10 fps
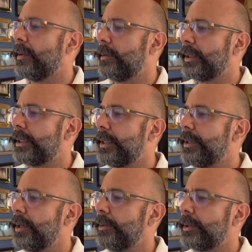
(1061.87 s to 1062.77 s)
let's see,
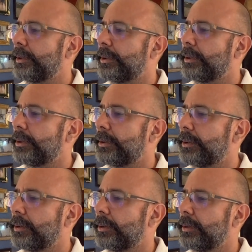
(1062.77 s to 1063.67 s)
notes.
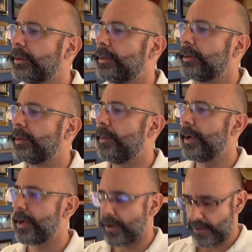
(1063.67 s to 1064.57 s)
We
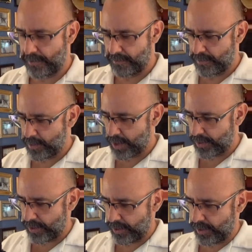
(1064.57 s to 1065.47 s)
go,
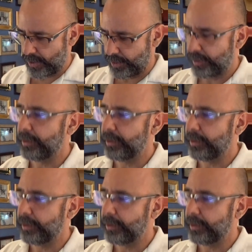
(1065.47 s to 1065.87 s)
mother,